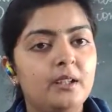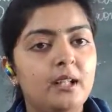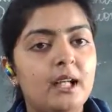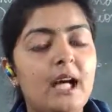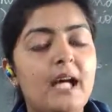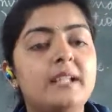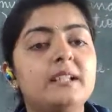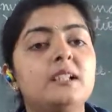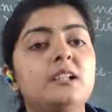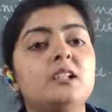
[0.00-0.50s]

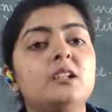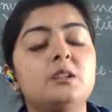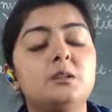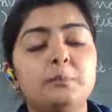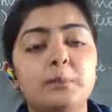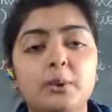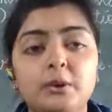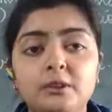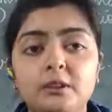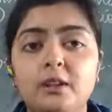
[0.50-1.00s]
And the
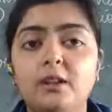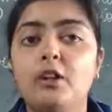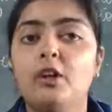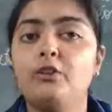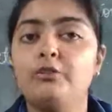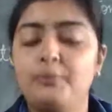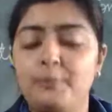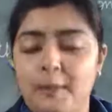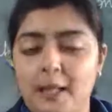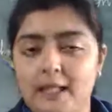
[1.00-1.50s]
disposal
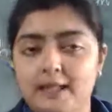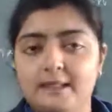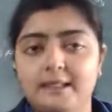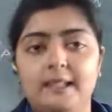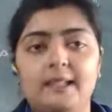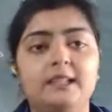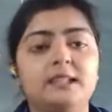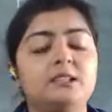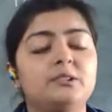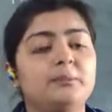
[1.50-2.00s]
of
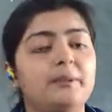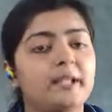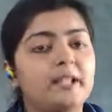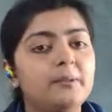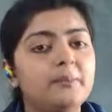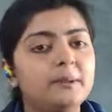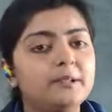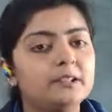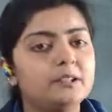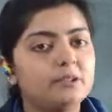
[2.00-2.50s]
plastic is very
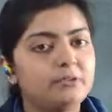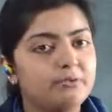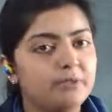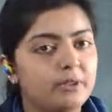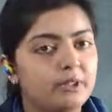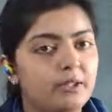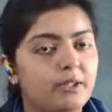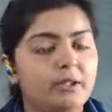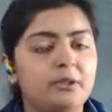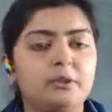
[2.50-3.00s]
much
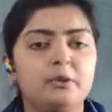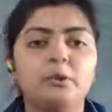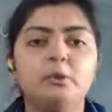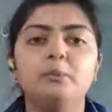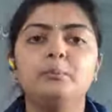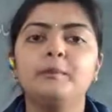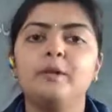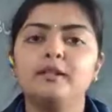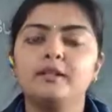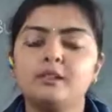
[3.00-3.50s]
difficult. You
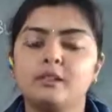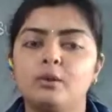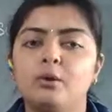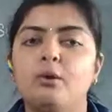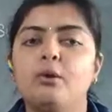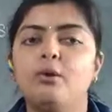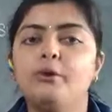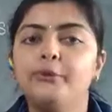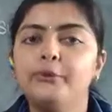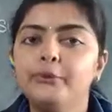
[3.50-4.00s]
must
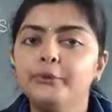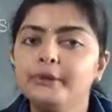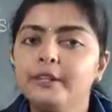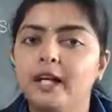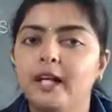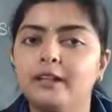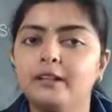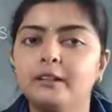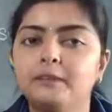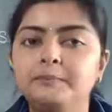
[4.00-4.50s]
all know
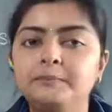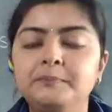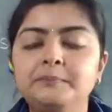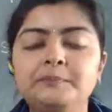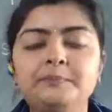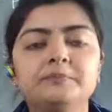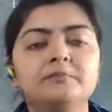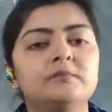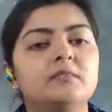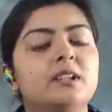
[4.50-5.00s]

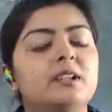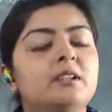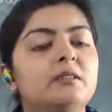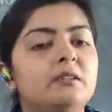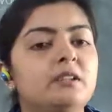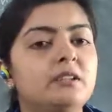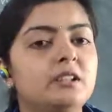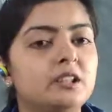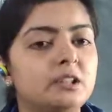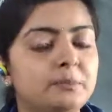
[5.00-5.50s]
that.
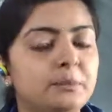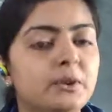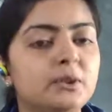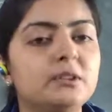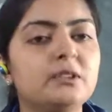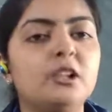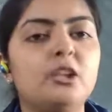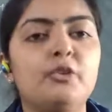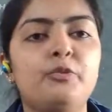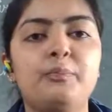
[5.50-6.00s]
The
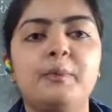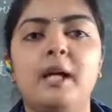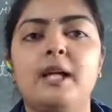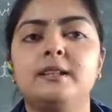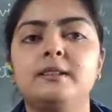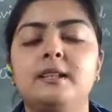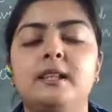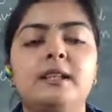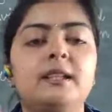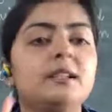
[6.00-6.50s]
disposal of
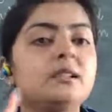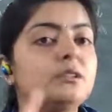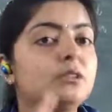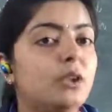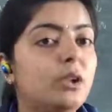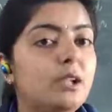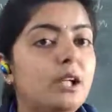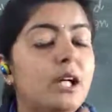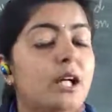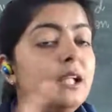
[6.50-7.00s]
plastic is
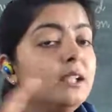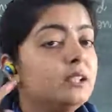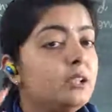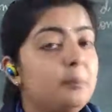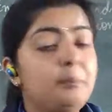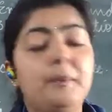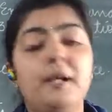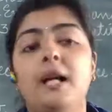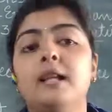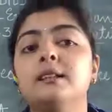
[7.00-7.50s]
not, the
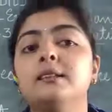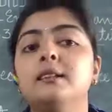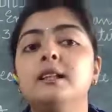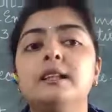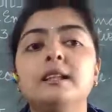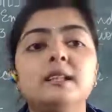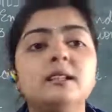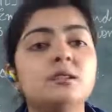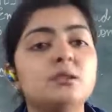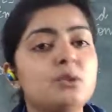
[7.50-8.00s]

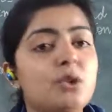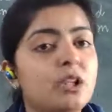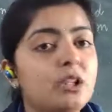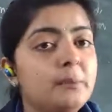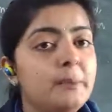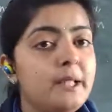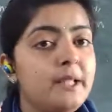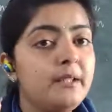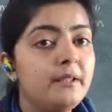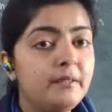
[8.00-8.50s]
plastic is not
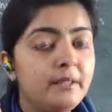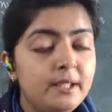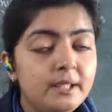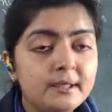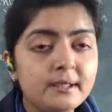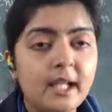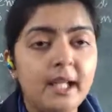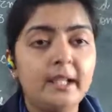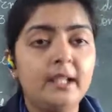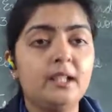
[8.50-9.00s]
being
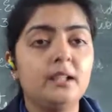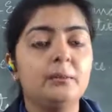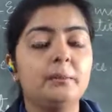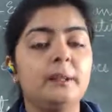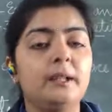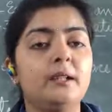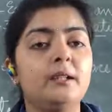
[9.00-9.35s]
recycled.